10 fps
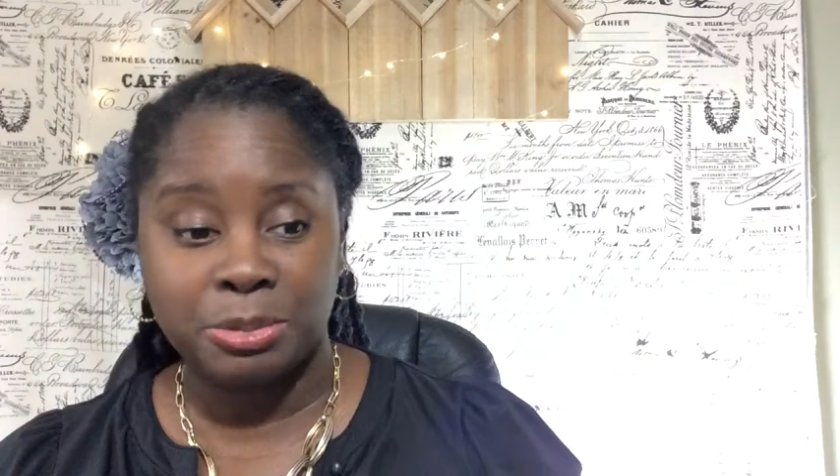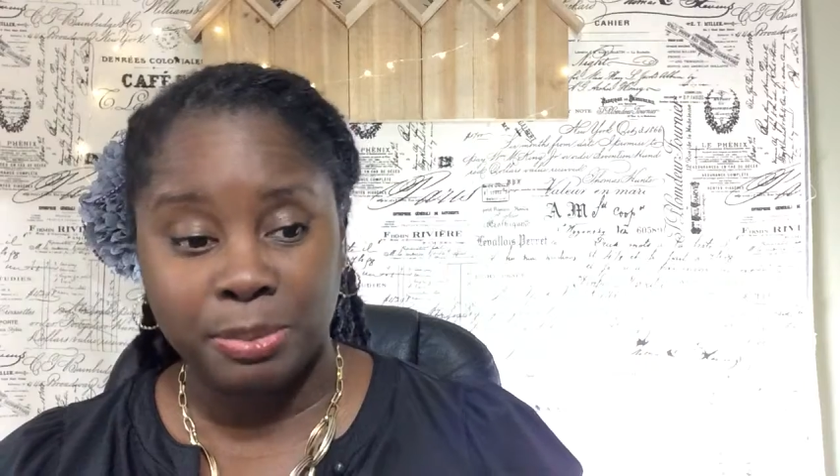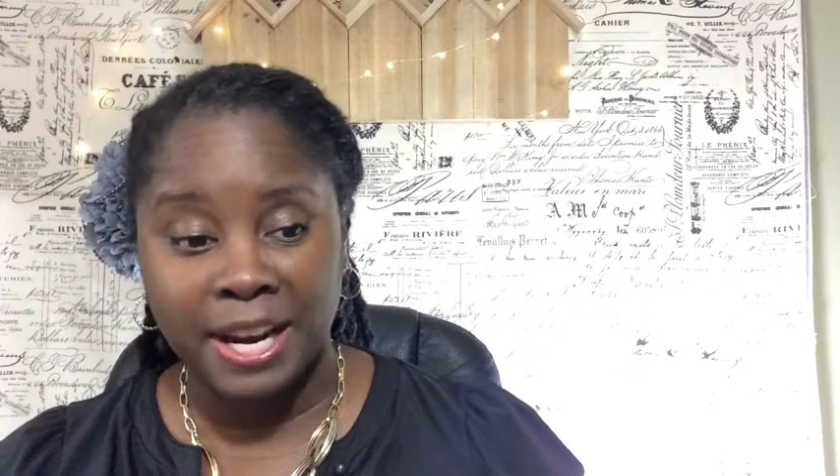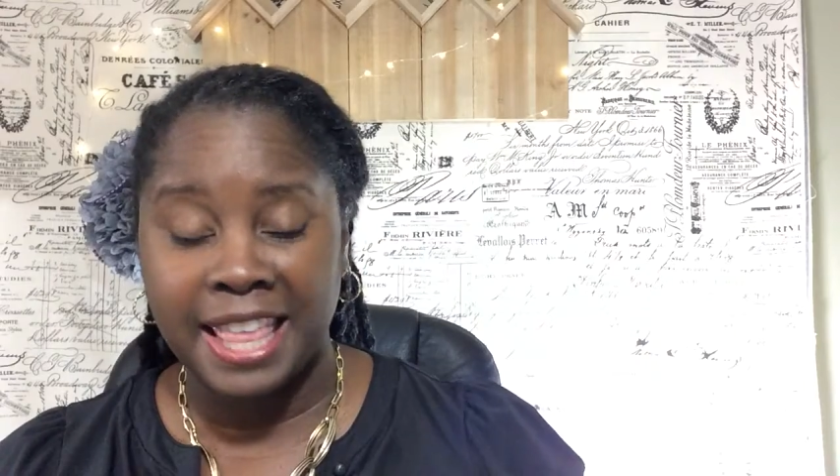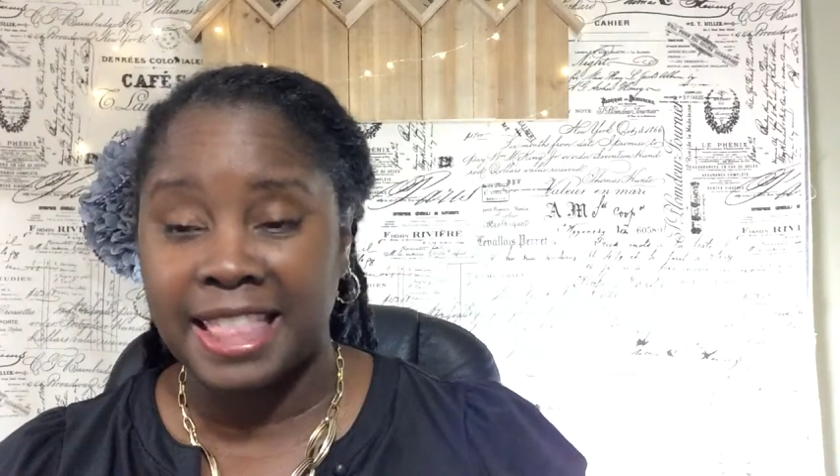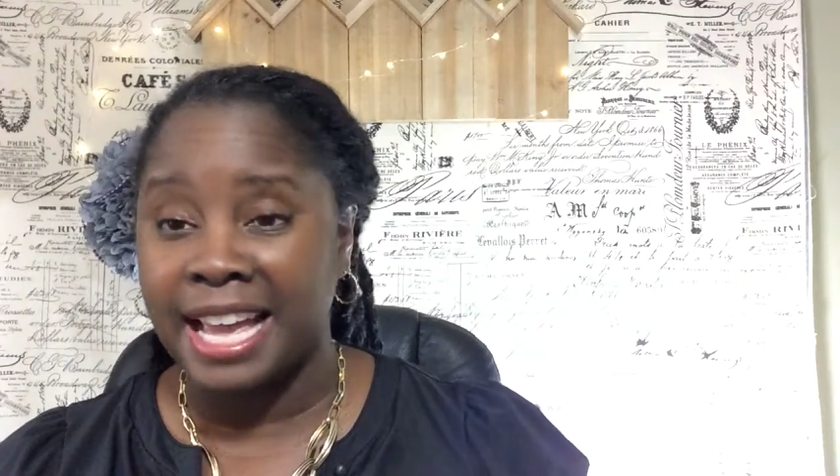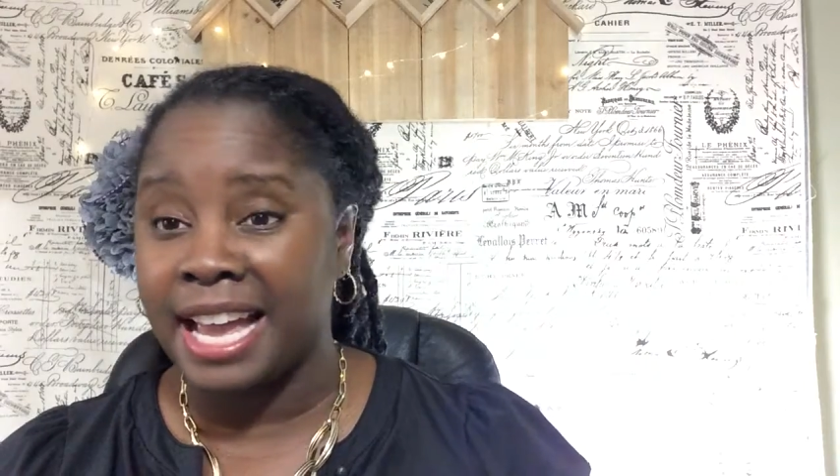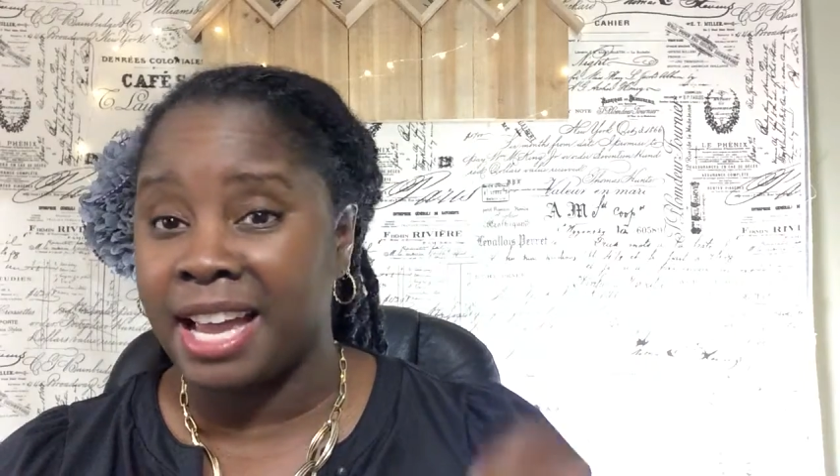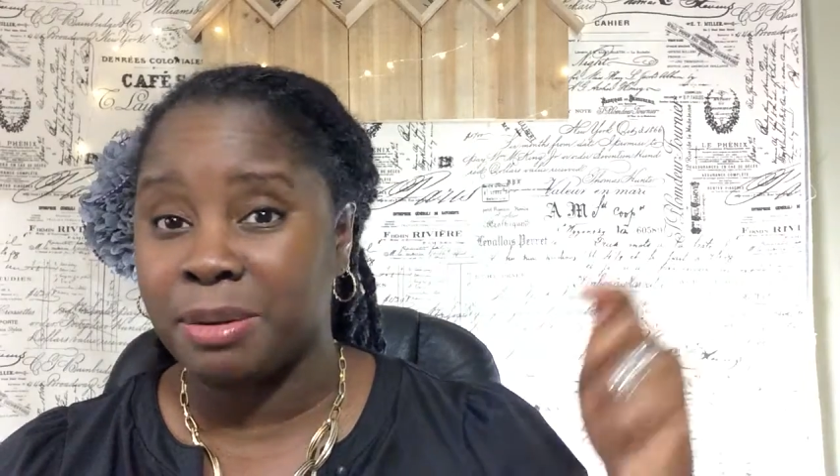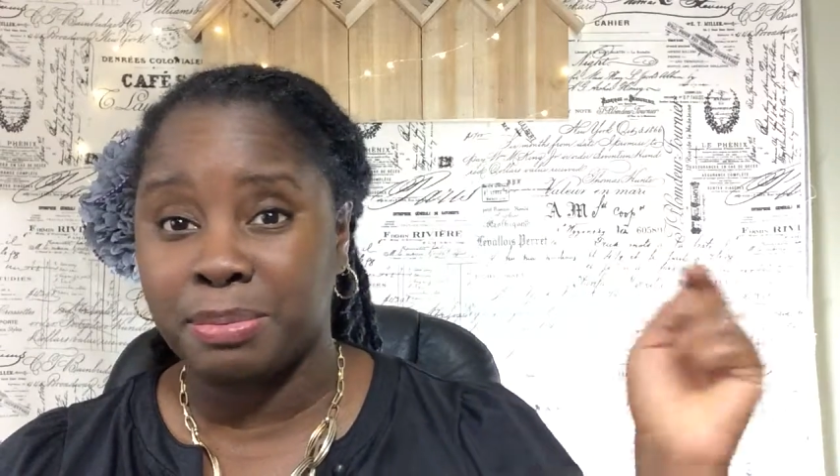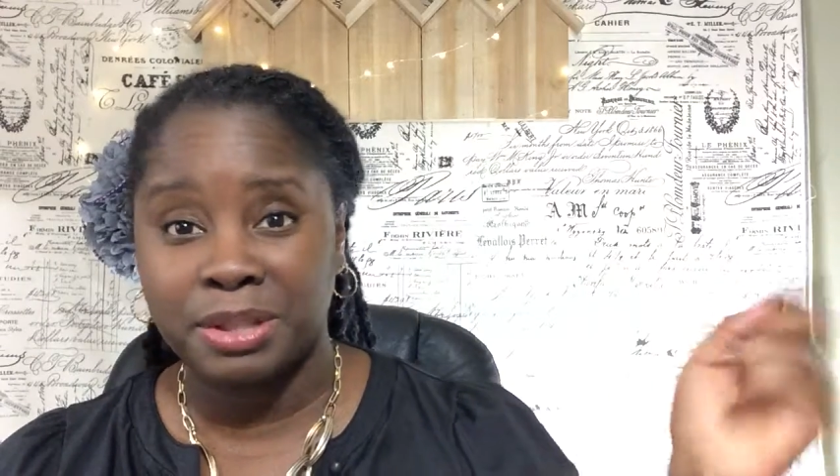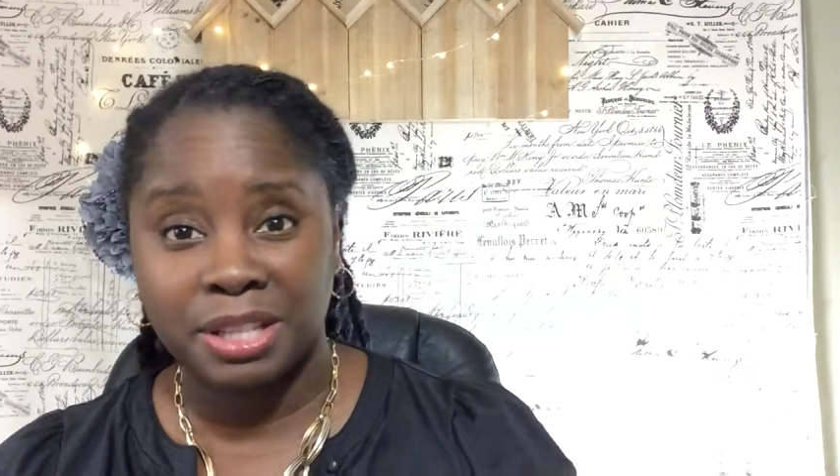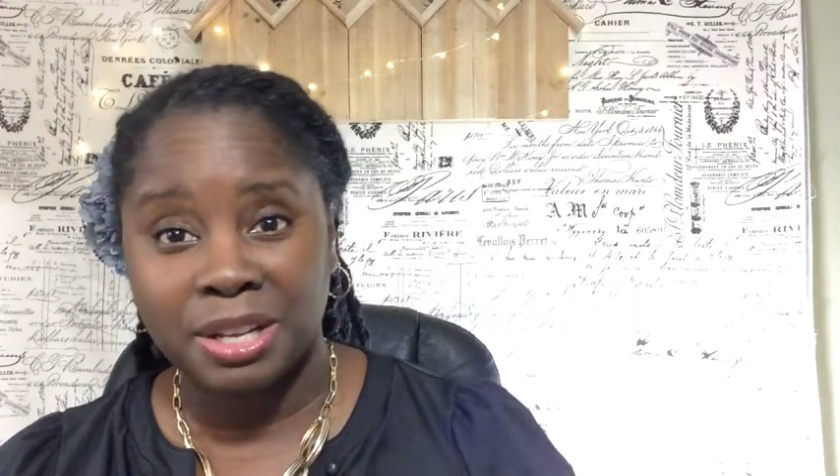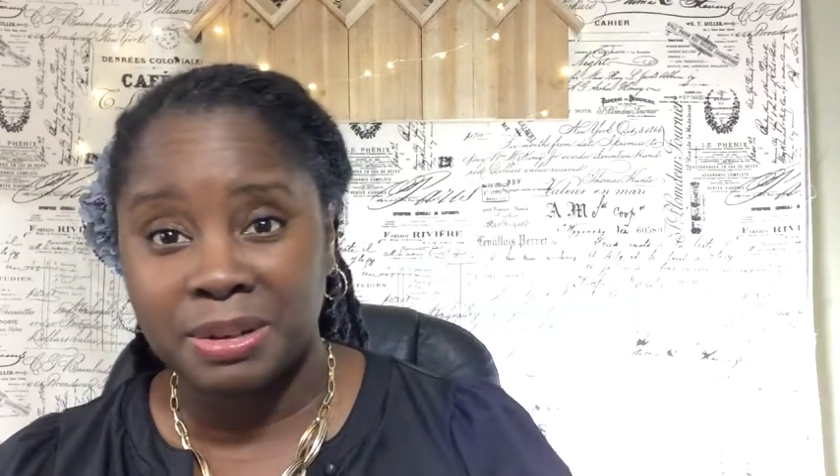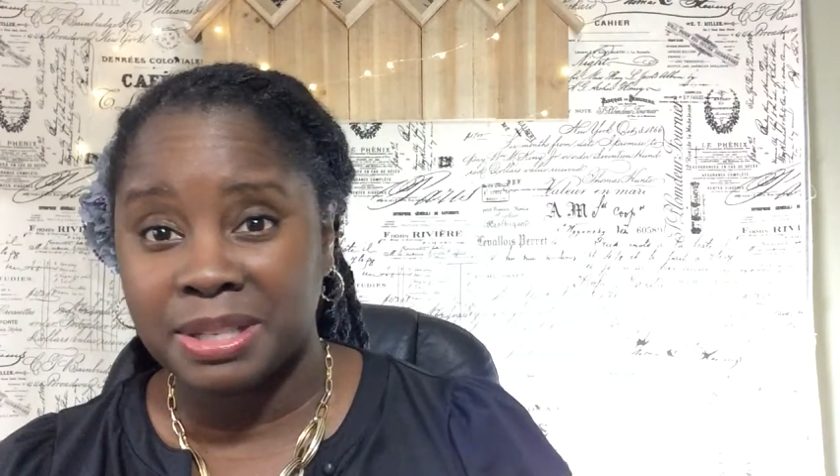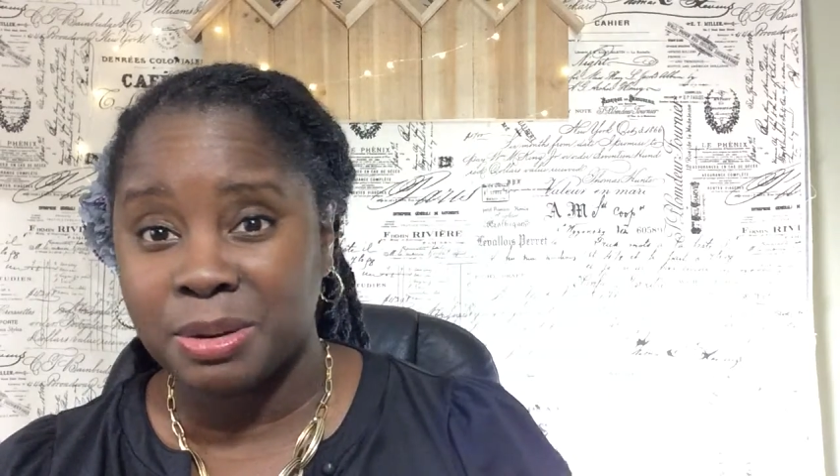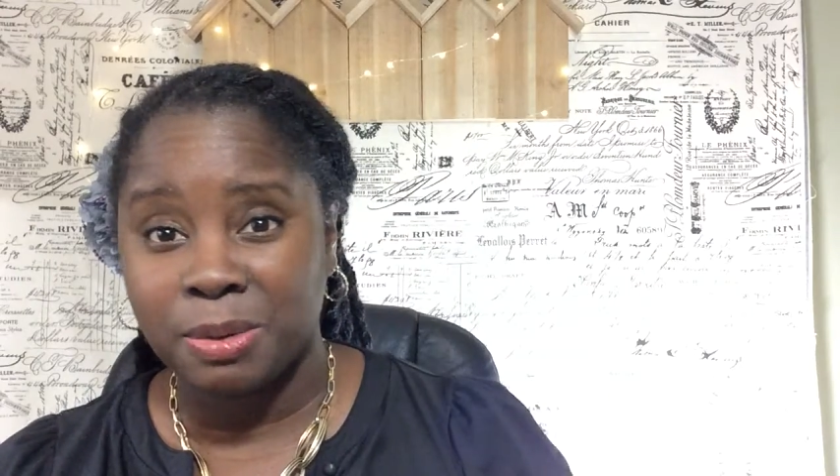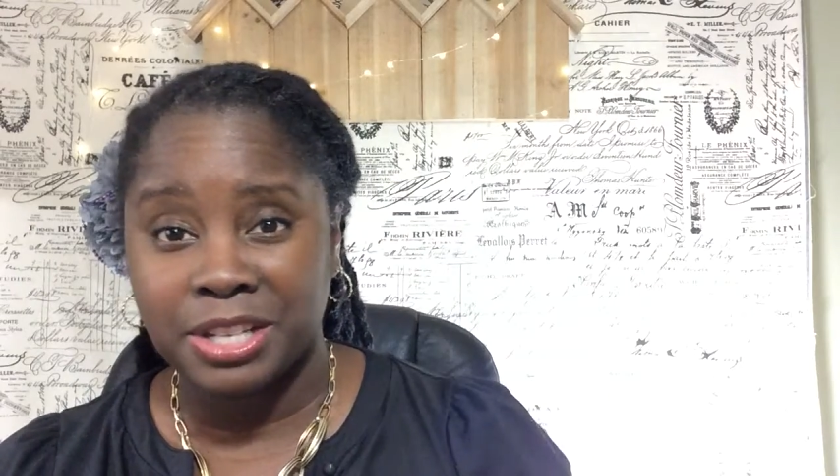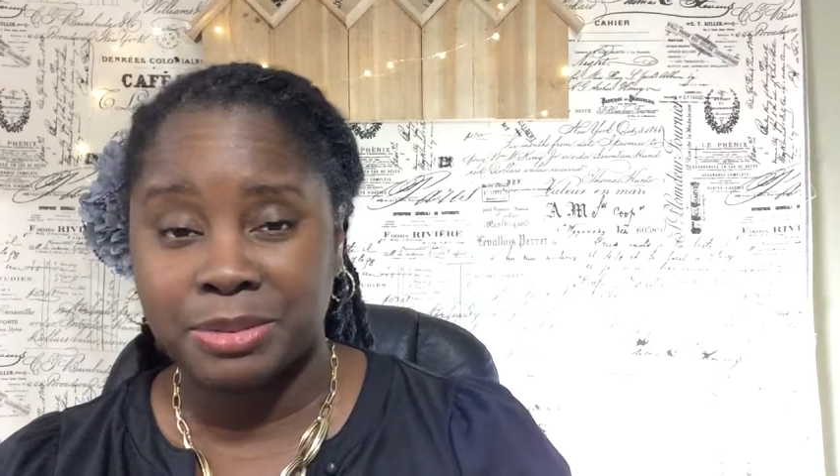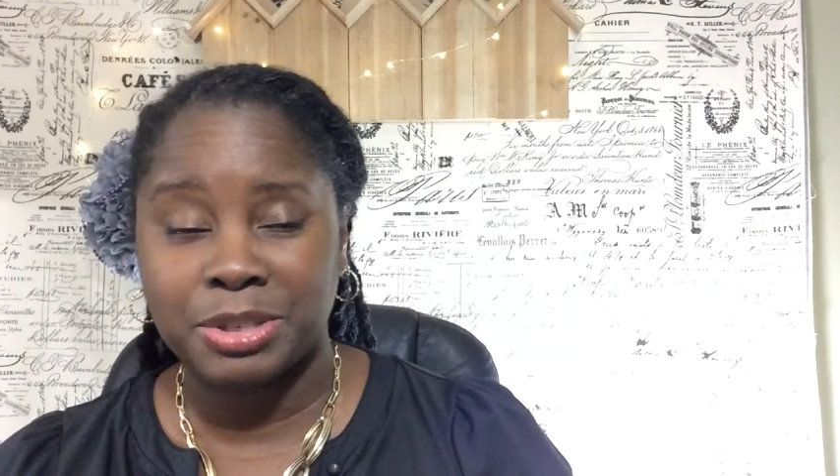spray that, put the clothes in the
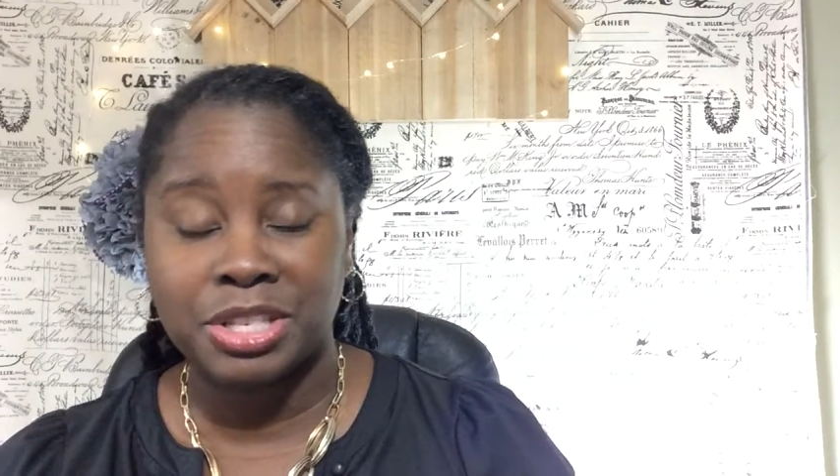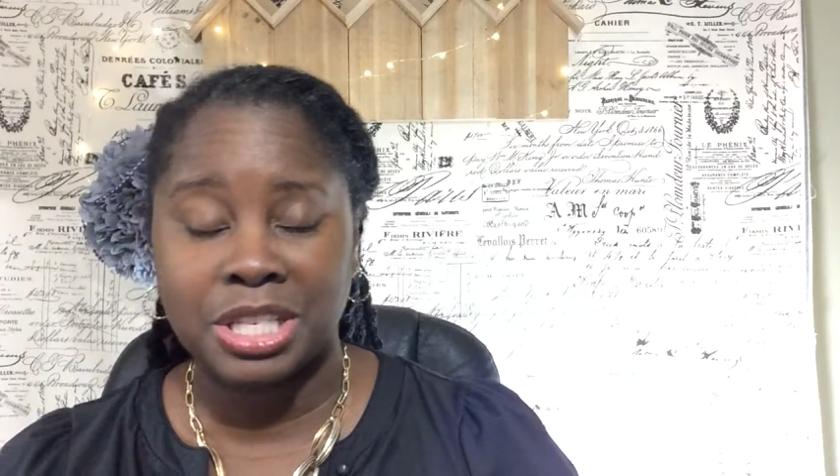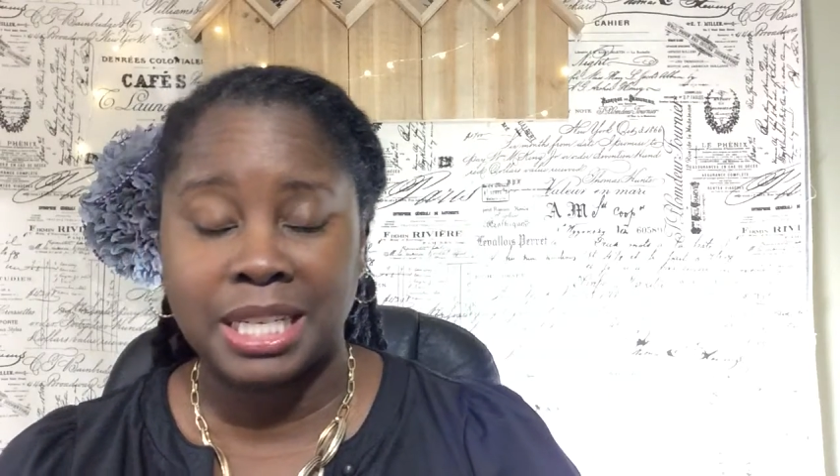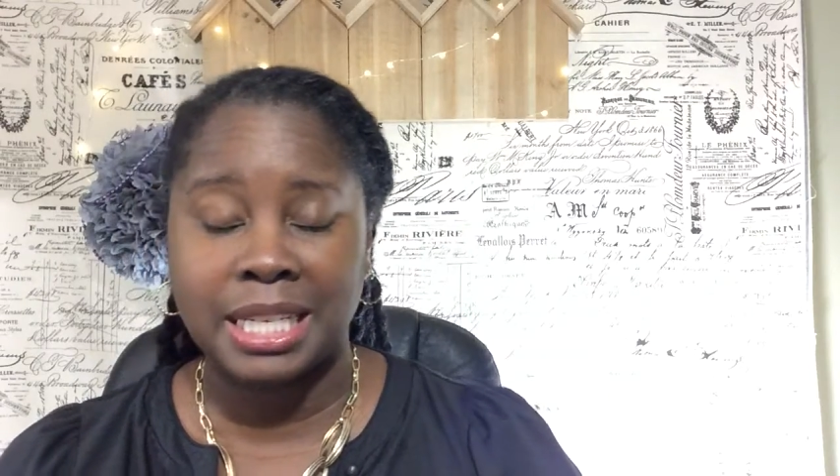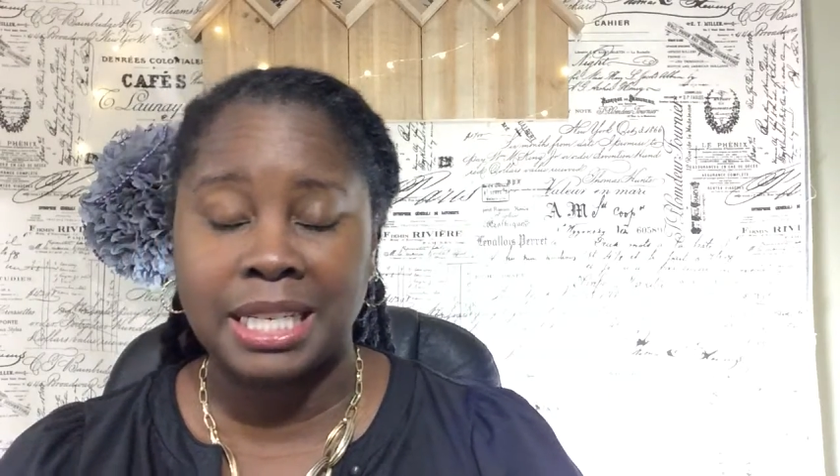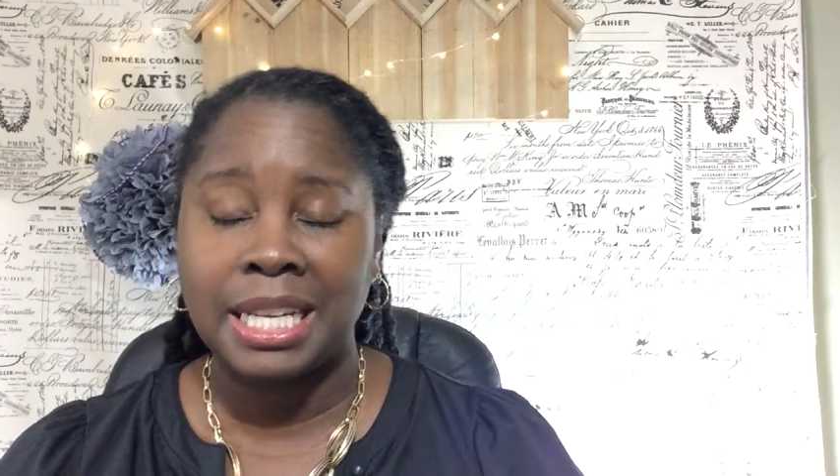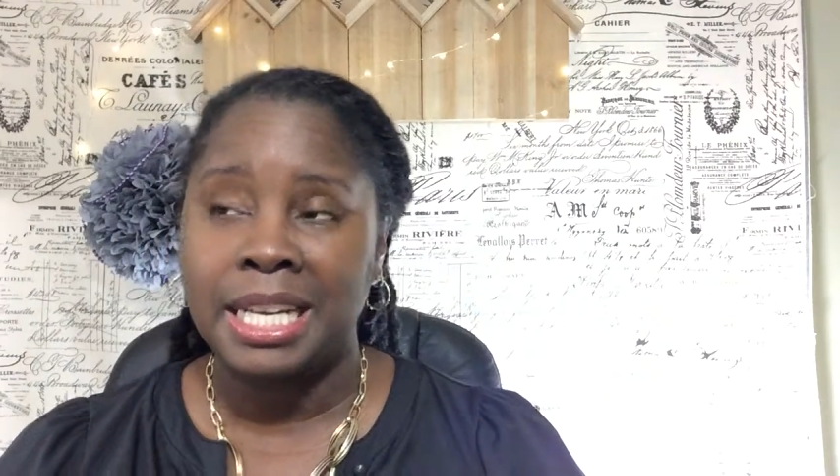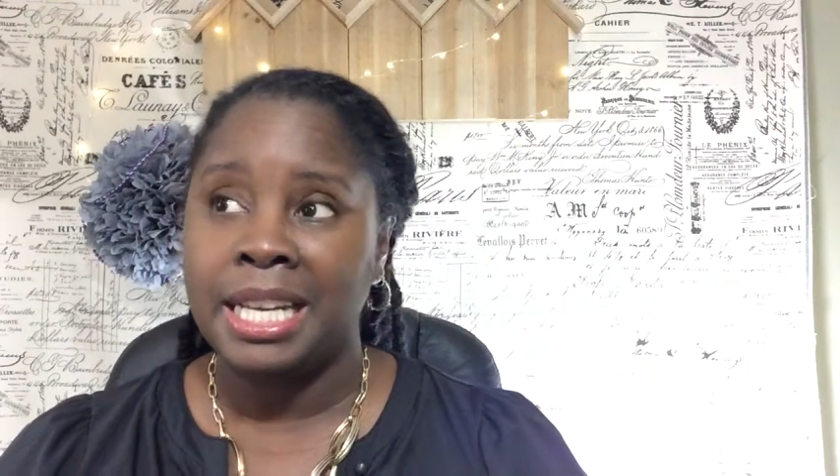washing machine.